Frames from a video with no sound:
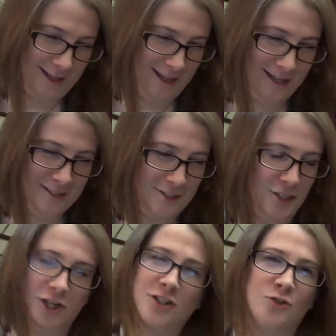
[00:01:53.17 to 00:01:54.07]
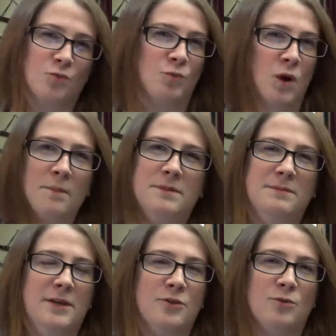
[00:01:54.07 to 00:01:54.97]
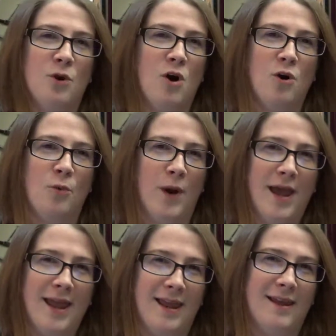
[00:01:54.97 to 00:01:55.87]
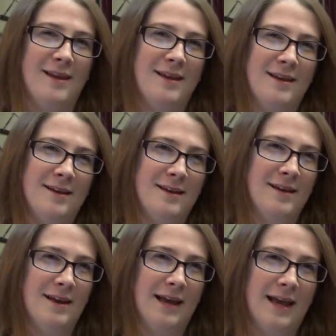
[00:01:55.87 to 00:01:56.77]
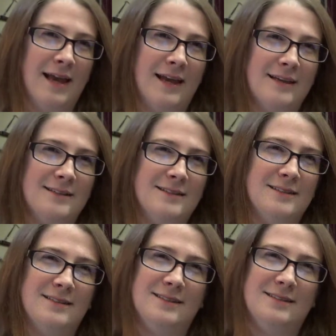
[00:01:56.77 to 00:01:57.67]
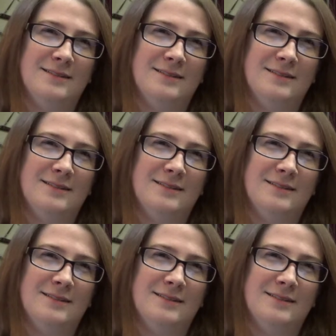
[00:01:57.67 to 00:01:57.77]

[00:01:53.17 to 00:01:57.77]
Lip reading: He just rubbed me the wrong way. And